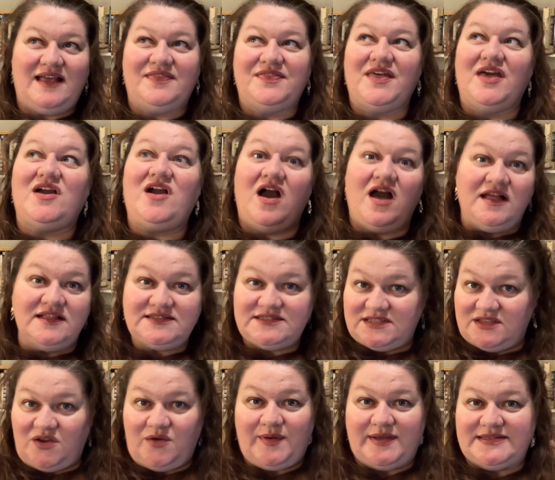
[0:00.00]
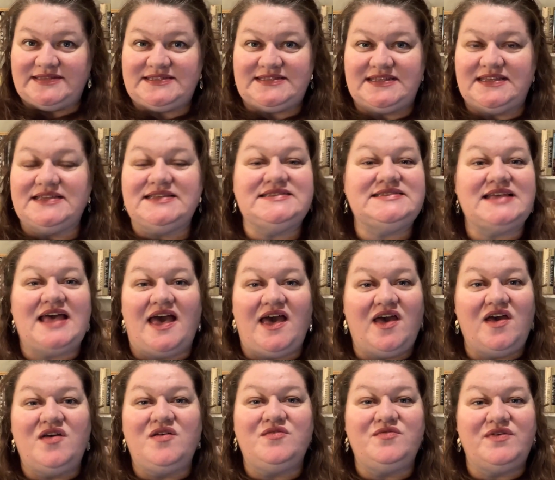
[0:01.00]
the consequences
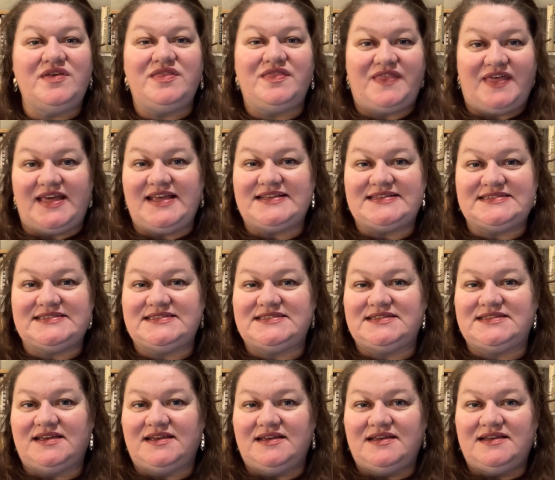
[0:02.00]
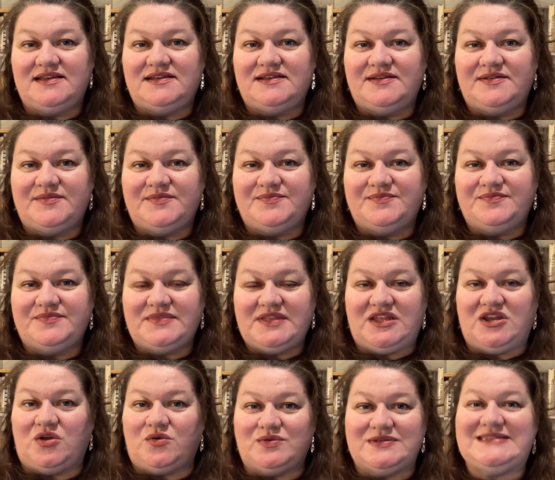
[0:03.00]
of this,
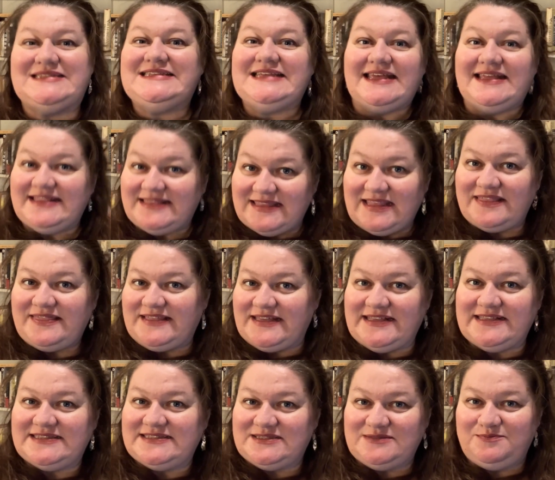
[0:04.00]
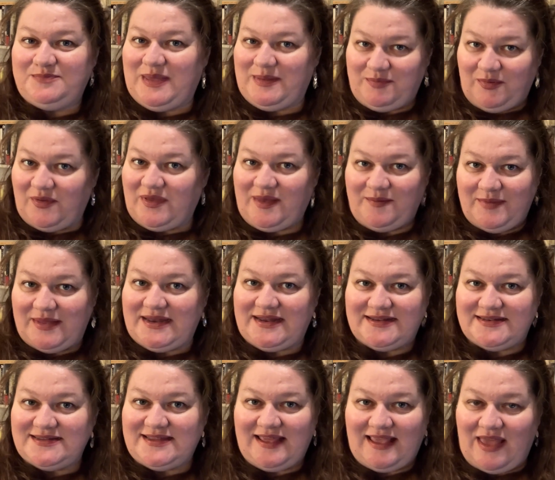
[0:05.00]
sin that these people
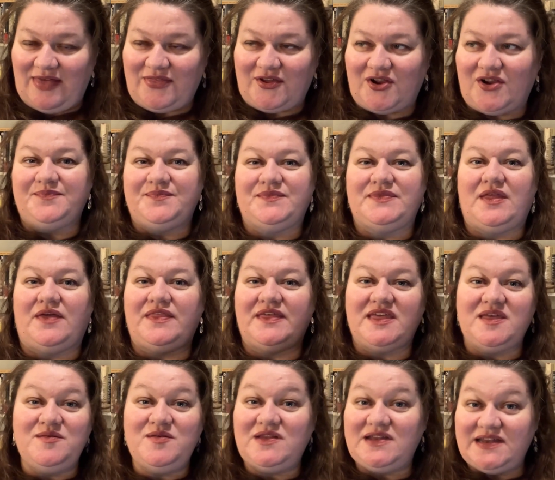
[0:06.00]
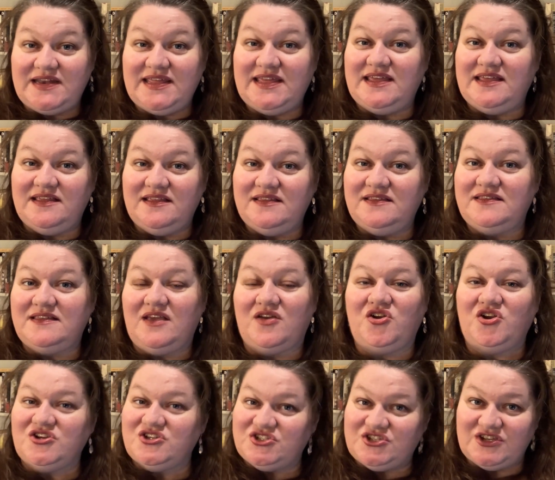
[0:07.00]
committed together. Now, the community is a
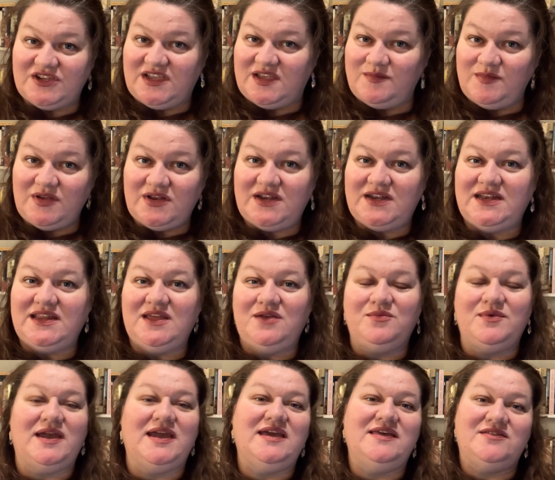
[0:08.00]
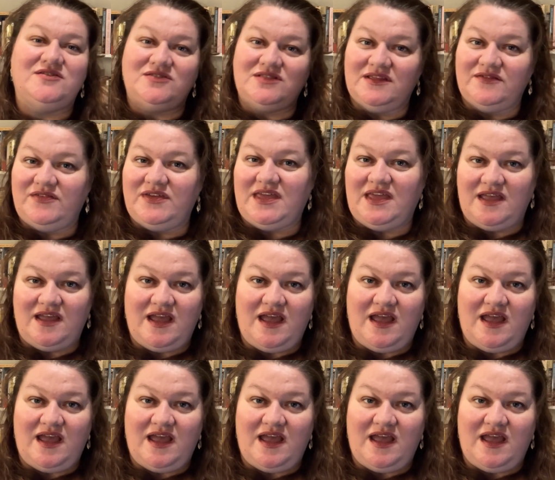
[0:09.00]
Christian community, right? They're living